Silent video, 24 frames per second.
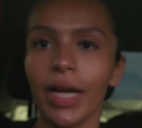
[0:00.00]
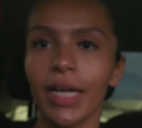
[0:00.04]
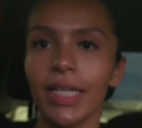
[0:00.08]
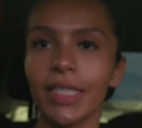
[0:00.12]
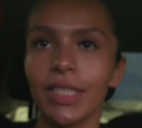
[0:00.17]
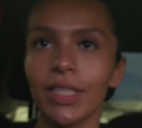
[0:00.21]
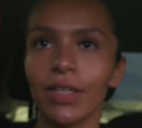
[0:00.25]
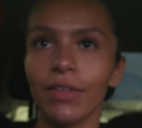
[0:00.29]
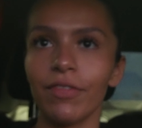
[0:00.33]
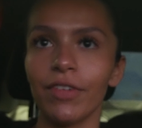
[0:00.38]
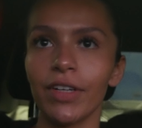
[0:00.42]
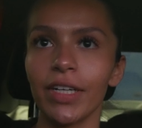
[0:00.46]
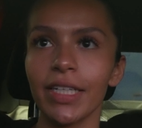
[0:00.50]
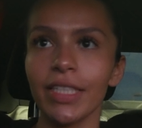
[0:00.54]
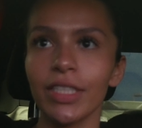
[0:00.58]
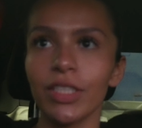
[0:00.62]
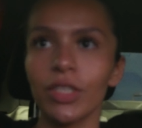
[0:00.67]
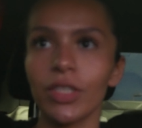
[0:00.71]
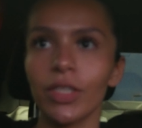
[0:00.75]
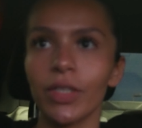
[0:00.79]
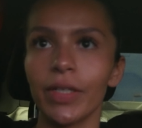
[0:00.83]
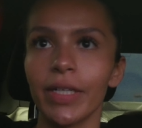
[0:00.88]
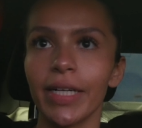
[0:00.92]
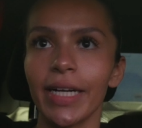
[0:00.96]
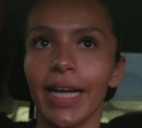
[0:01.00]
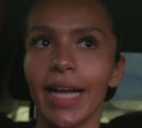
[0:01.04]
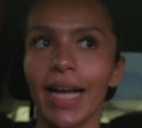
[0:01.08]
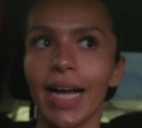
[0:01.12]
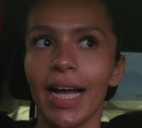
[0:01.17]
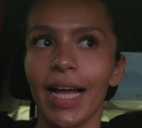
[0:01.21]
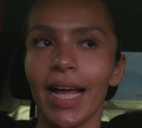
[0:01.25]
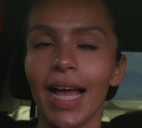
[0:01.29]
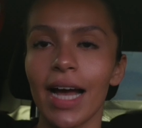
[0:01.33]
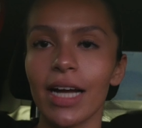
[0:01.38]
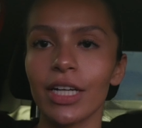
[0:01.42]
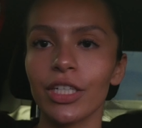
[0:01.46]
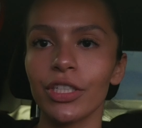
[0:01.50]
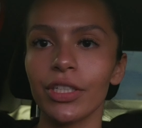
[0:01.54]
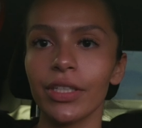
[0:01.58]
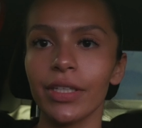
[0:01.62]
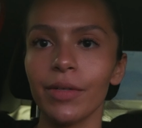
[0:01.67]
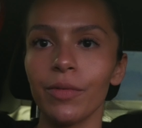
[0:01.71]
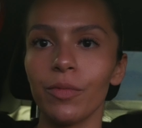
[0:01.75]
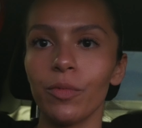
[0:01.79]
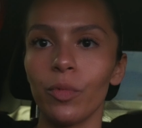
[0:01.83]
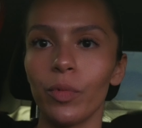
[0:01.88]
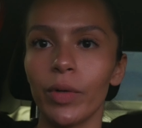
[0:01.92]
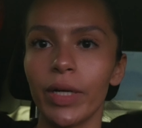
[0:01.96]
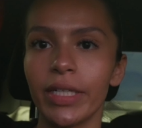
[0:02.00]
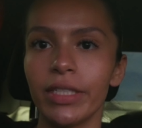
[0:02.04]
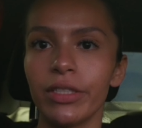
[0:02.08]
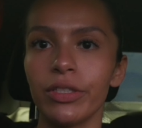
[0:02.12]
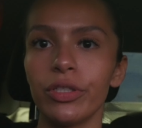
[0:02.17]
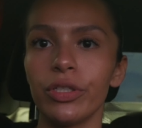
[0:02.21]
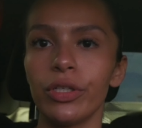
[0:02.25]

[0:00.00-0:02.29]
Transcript: so funny story. I actually went